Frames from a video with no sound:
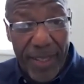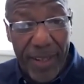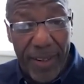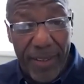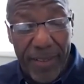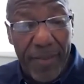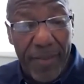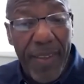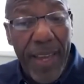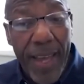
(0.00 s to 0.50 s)

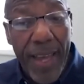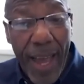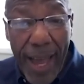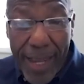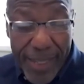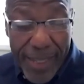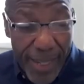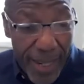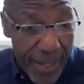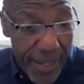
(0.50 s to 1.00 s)
So,
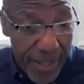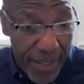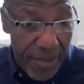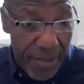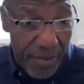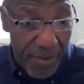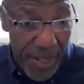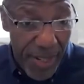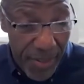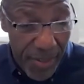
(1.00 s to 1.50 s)
access
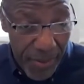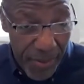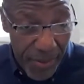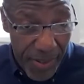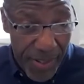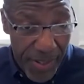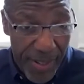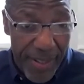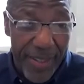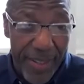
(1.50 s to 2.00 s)
to
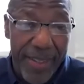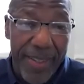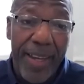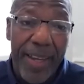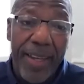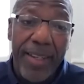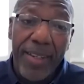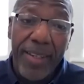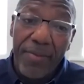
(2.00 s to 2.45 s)
resources,